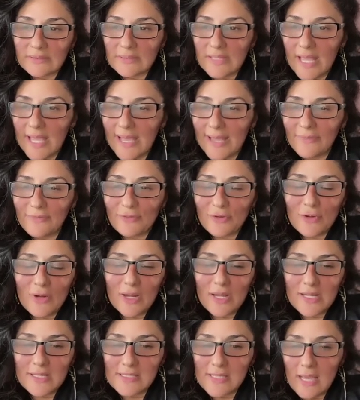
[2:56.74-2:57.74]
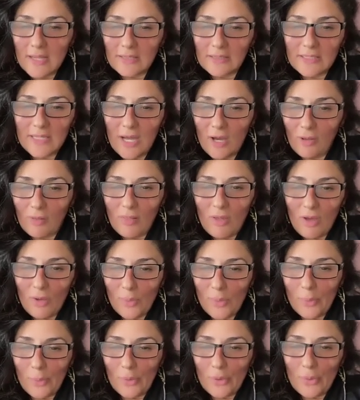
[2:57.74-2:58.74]
I forgot exactly how long
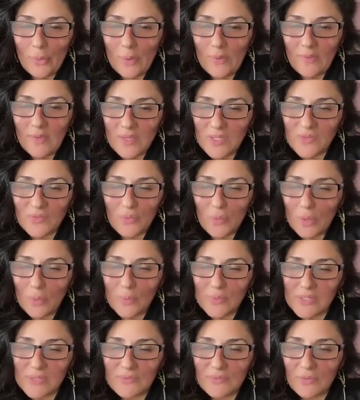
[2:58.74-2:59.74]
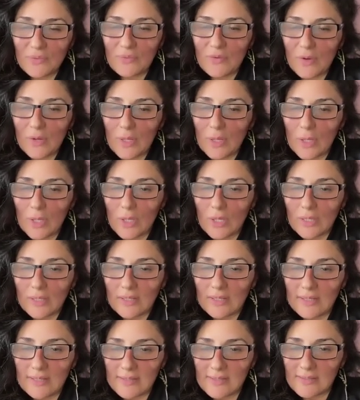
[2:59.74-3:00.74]
we were doing this for. It wasn't for very long
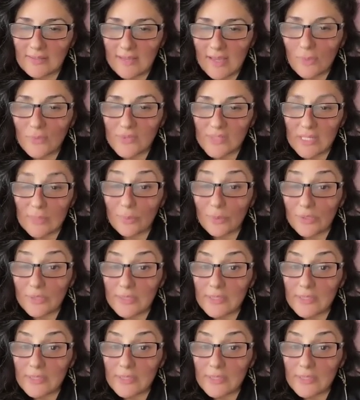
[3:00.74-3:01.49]
because I was able to